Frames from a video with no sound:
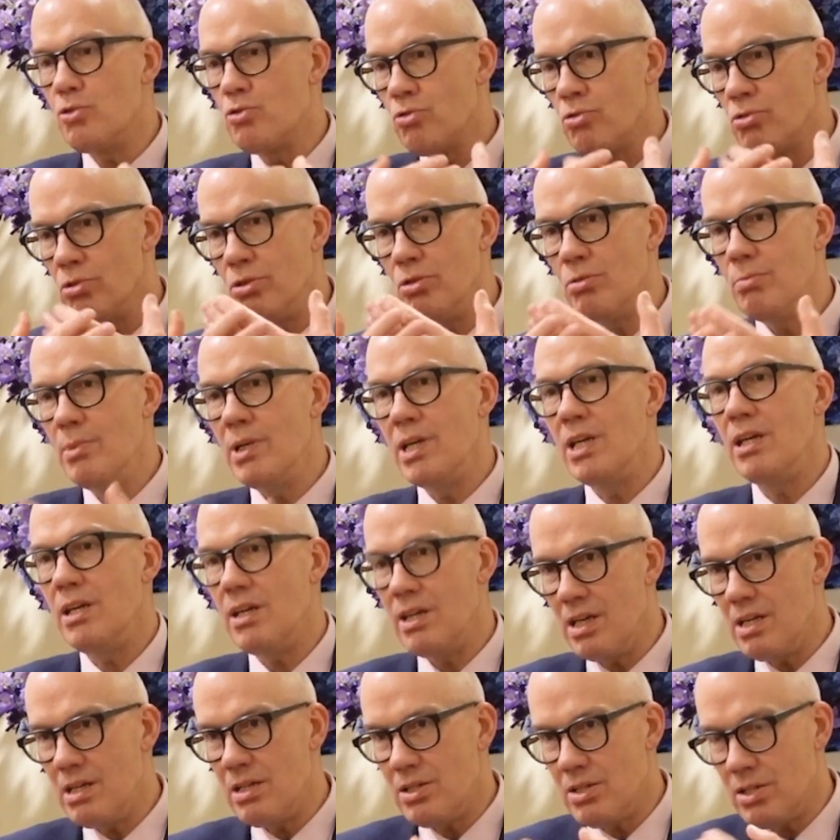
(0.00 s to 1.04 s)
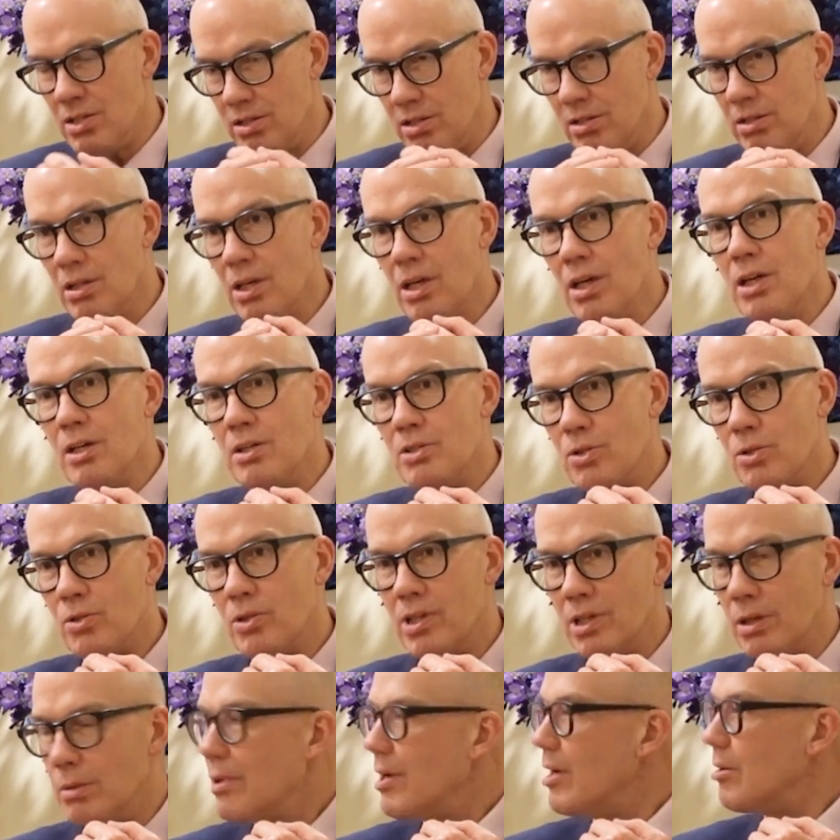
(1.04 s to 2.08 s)
drew me into
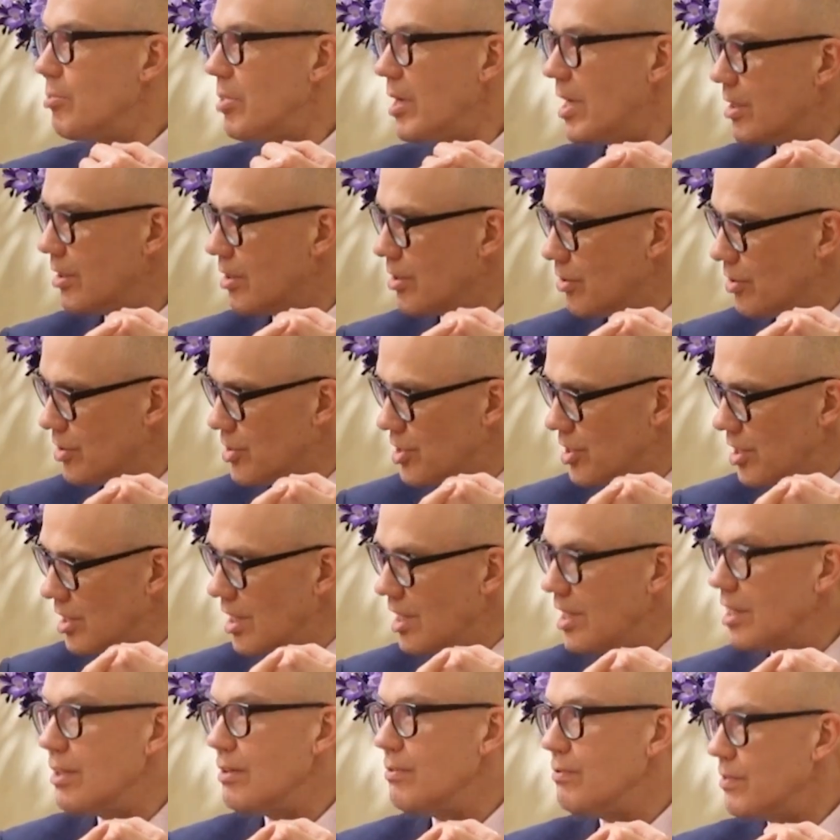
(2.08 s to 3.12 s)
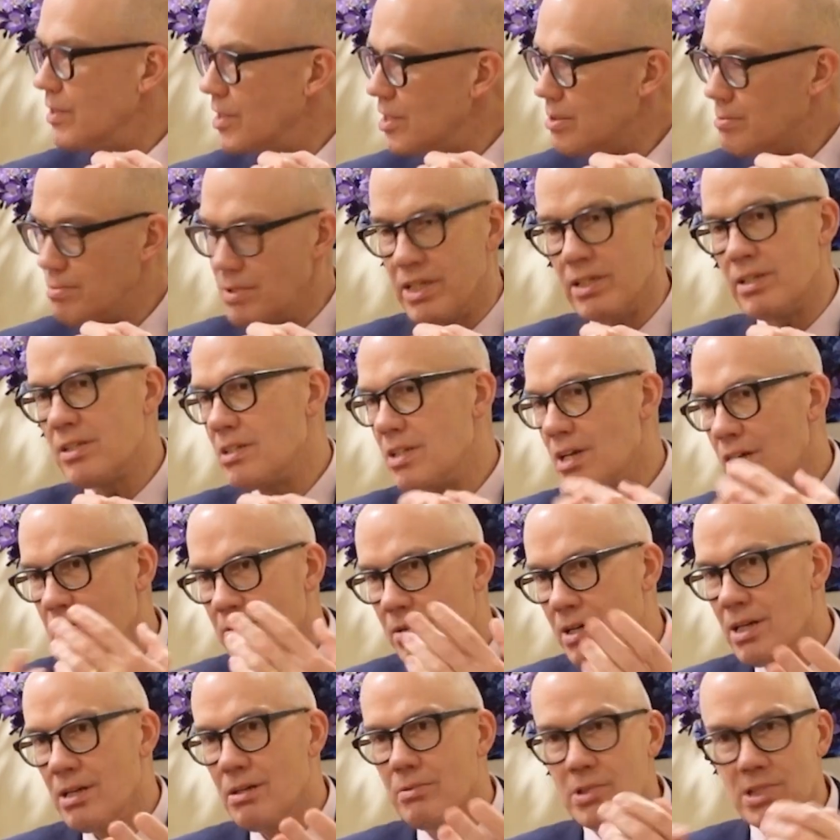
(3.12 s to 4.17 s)
talking about pedagogy in the first place, because
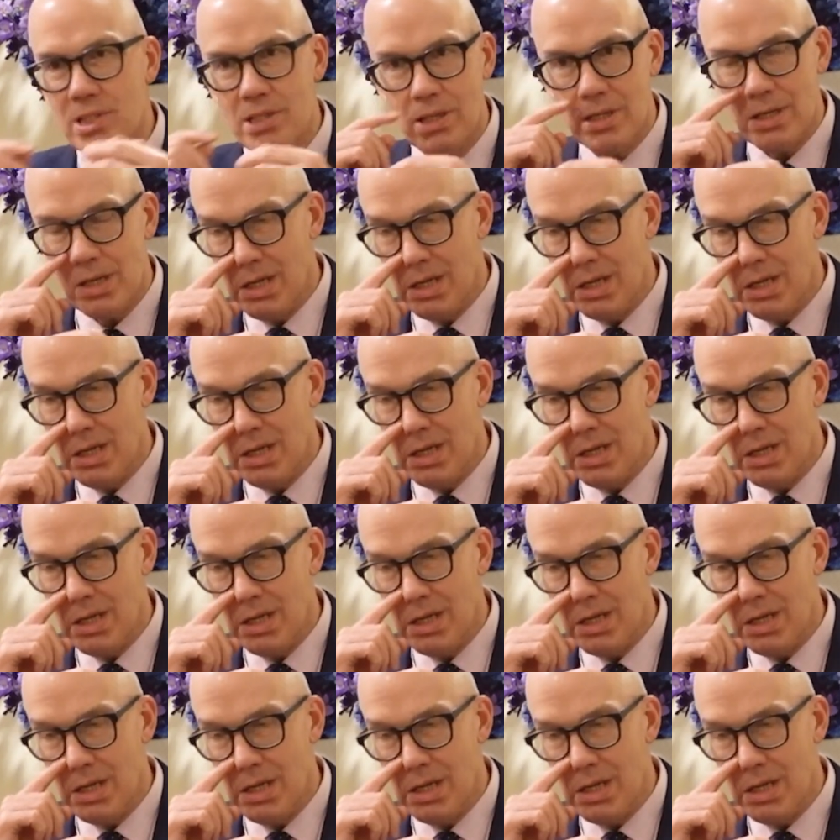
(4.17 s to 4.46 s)
I was